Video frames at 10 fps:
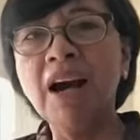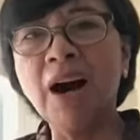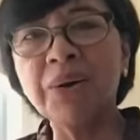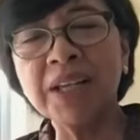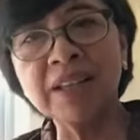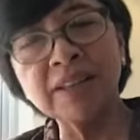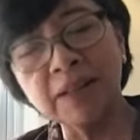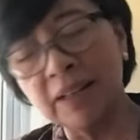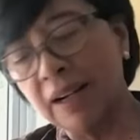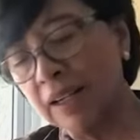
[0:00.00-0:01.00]
how can
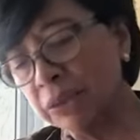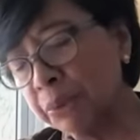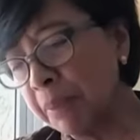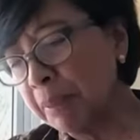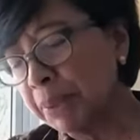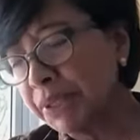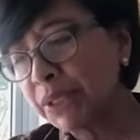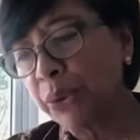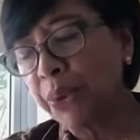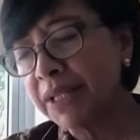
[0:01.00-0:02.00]
uh, two peoples
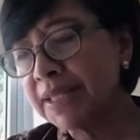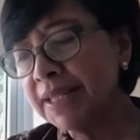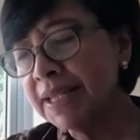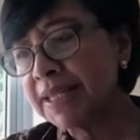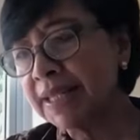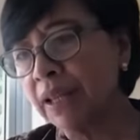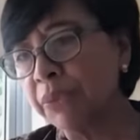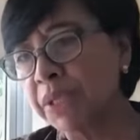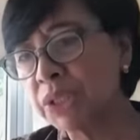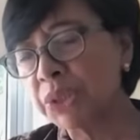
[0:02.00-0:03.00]
coexist and
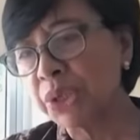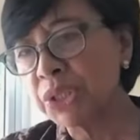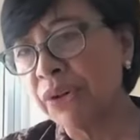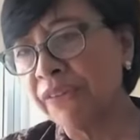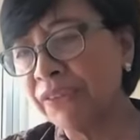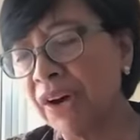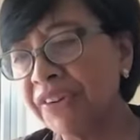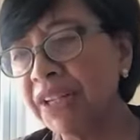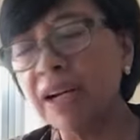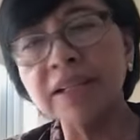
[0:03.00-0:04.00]
what sort of
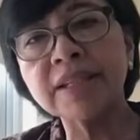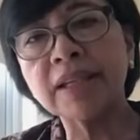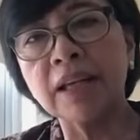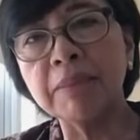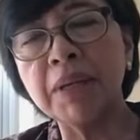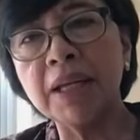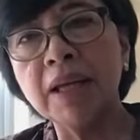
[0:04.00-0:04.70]
governance can be